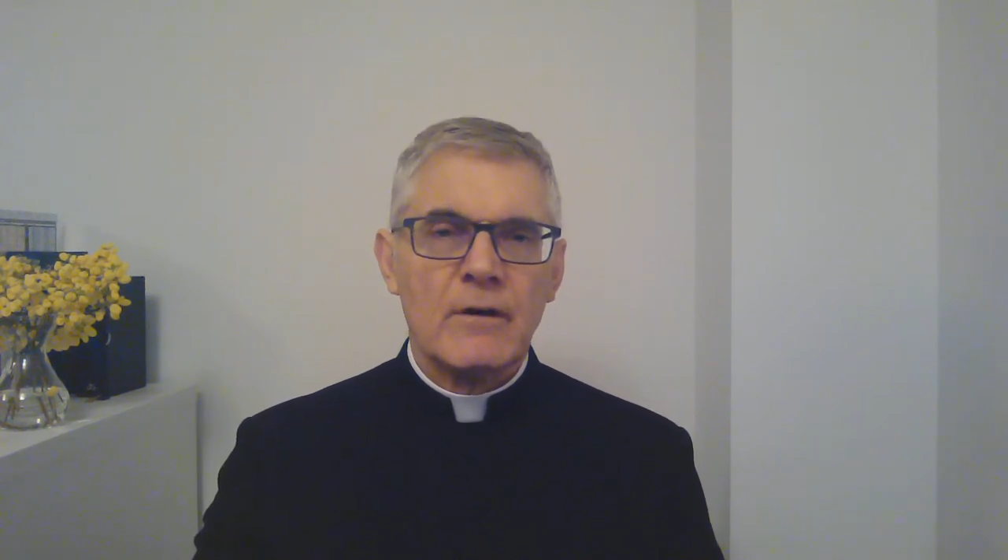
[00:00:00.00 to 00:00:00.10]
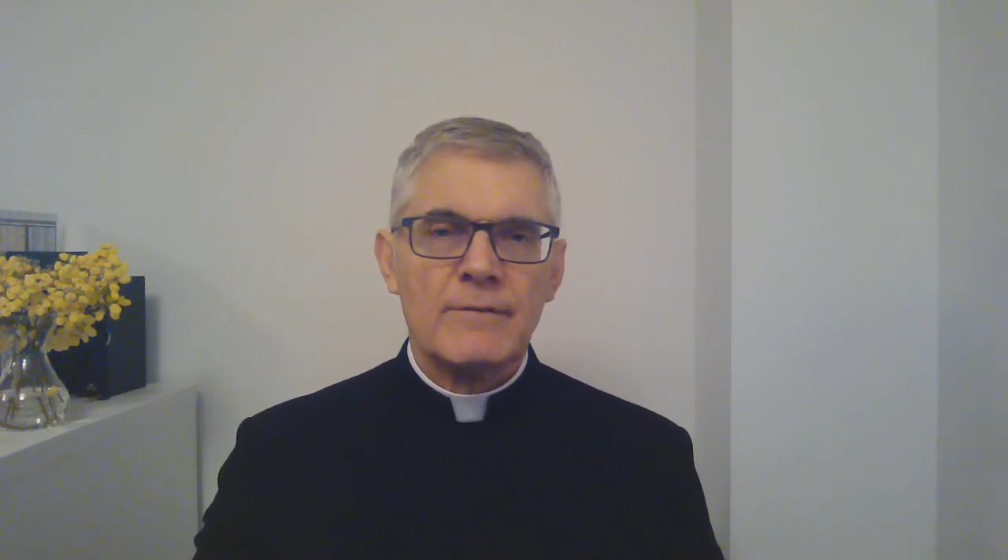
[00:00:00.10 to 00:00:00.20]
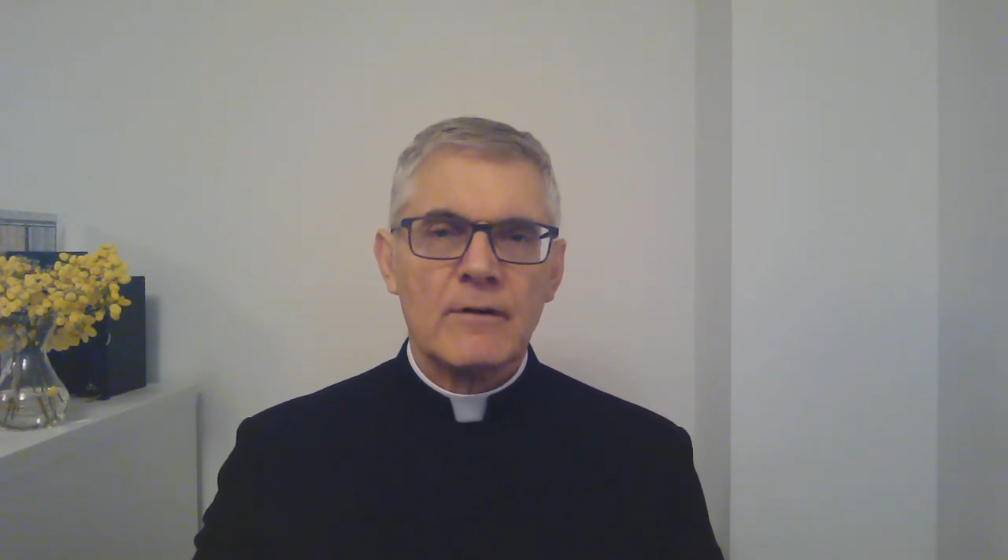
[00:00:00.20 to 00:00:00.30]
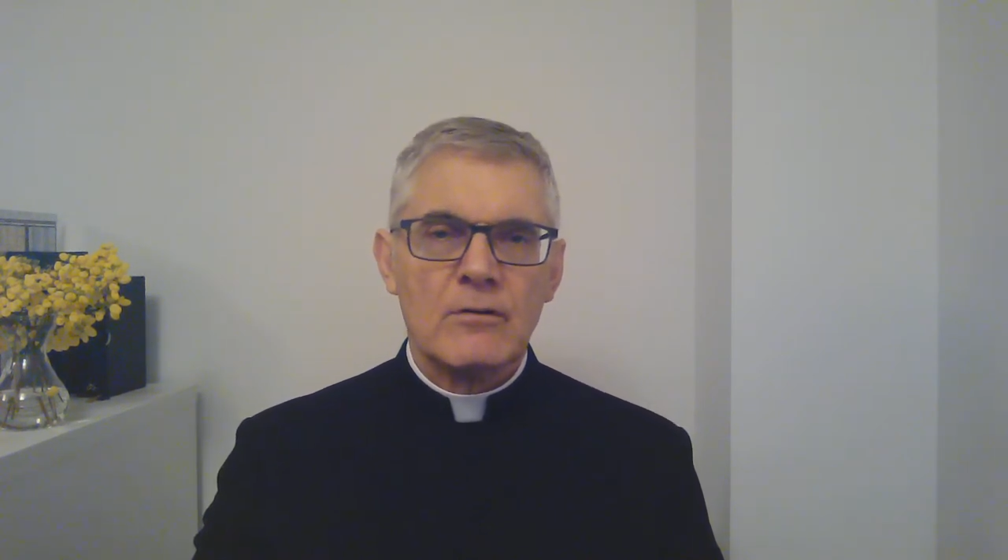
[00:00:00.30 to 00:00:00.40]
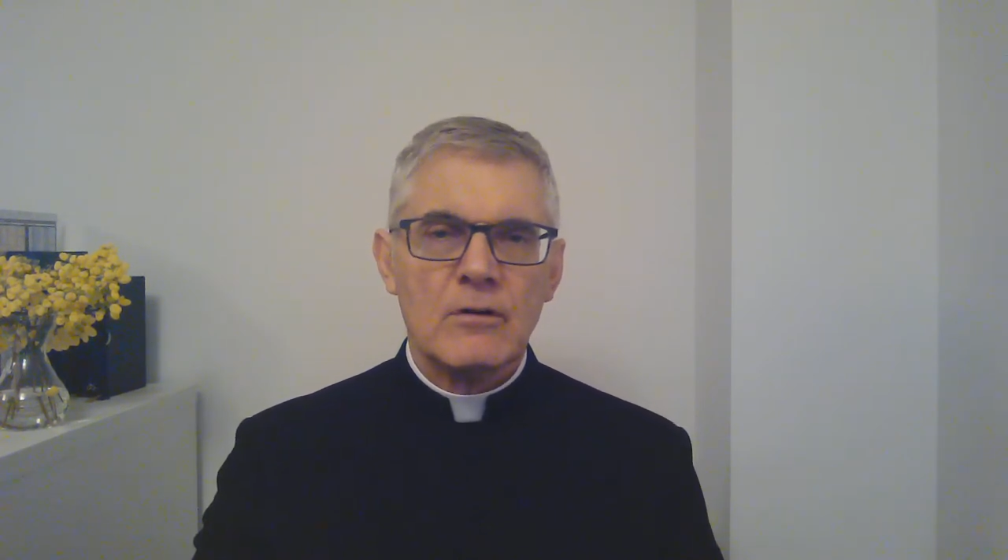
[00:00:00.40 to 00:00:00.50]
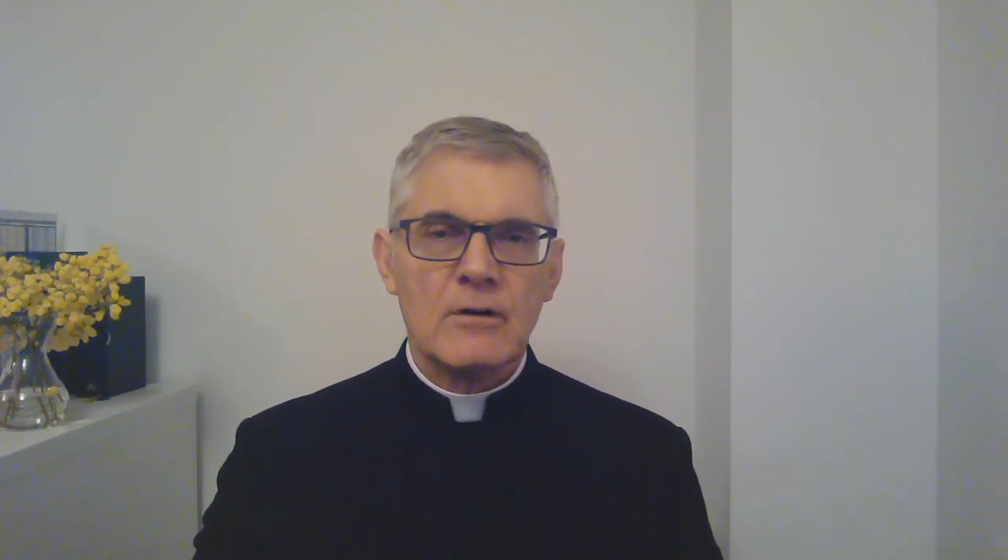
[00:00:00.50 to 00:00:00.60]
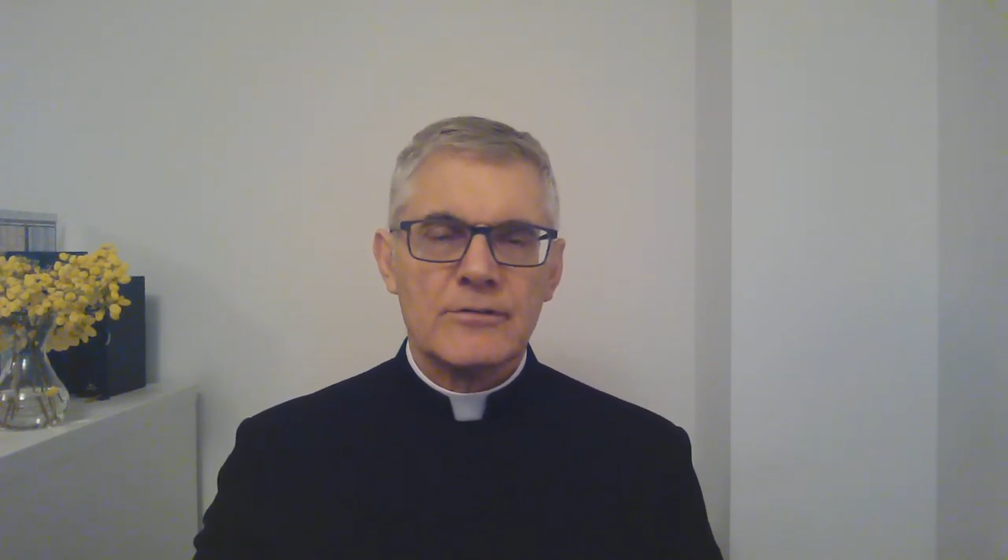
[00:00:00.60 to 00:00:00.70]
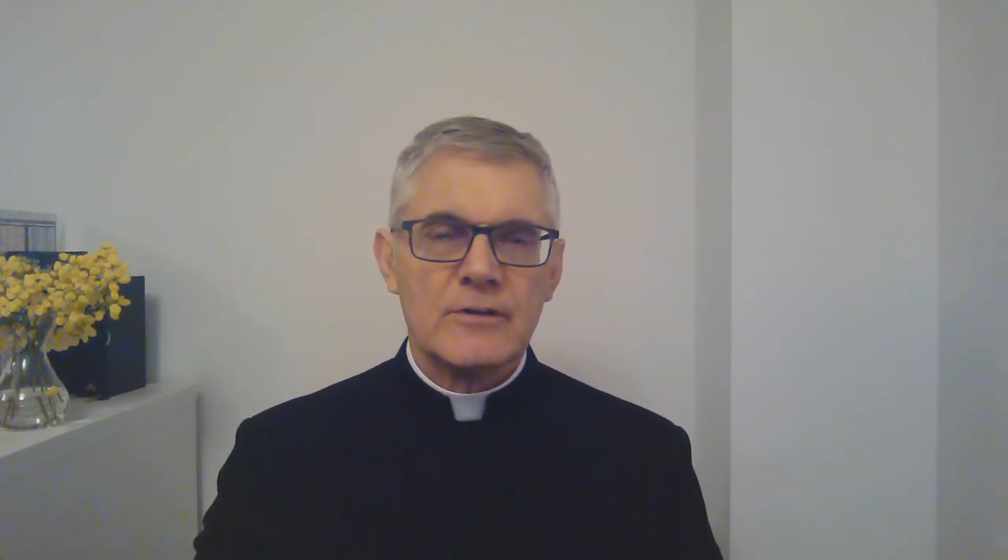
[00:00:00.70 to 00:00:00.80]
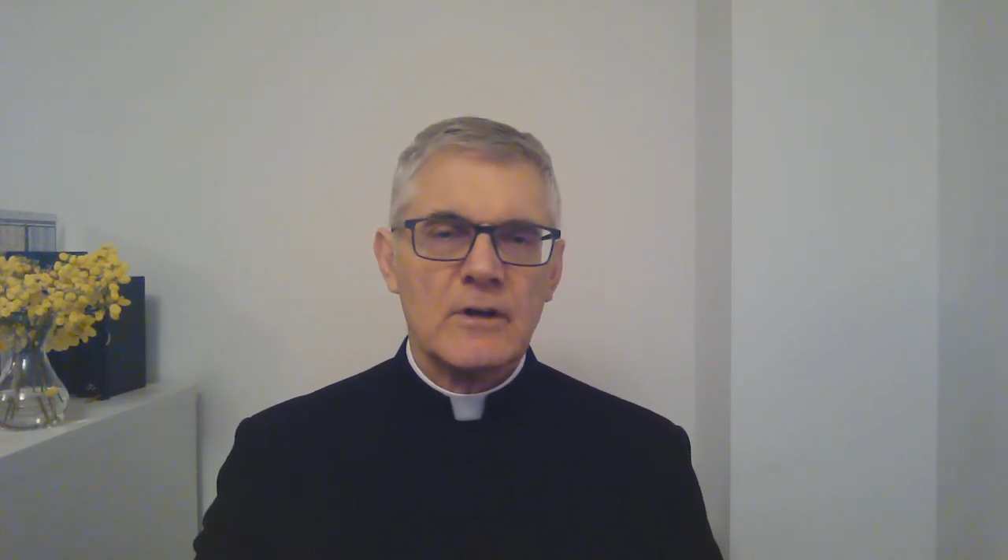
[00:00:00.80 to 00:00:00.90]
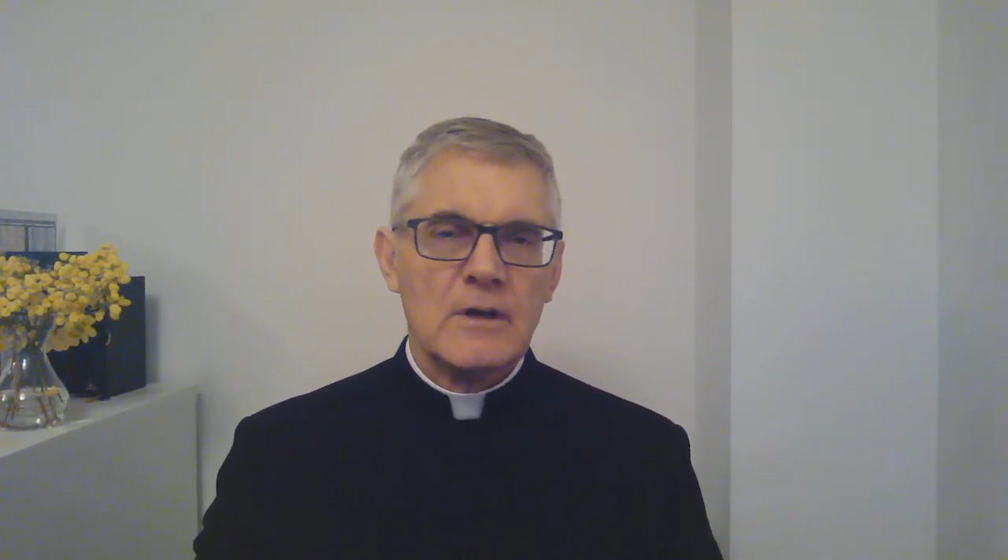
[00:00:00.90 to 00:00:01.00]
on the
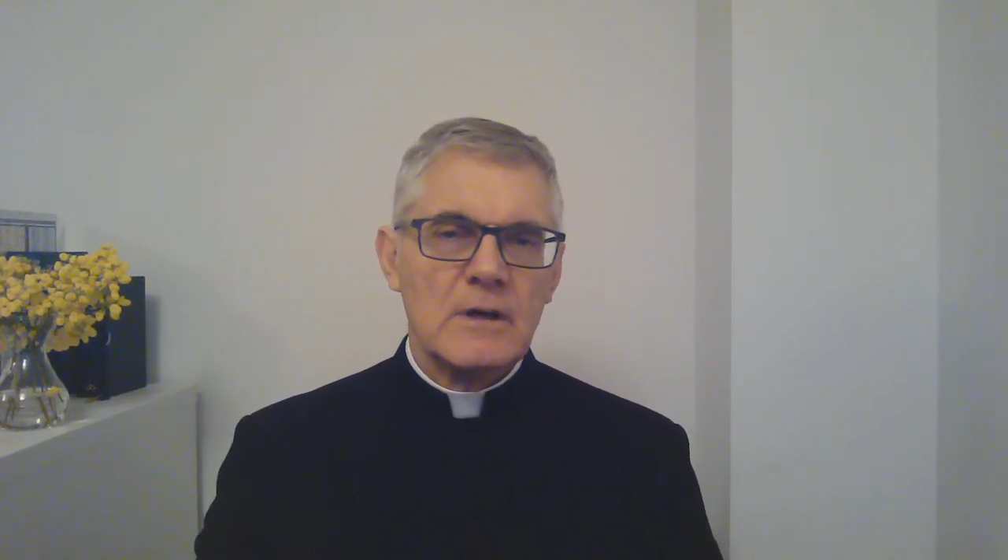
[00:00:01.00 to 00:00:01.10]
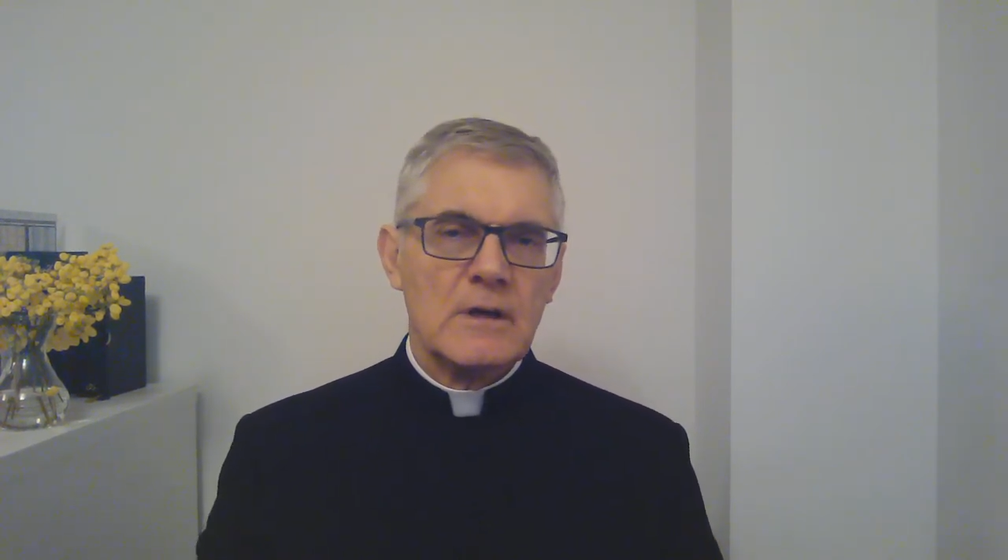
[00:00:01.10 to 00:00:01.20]
cross.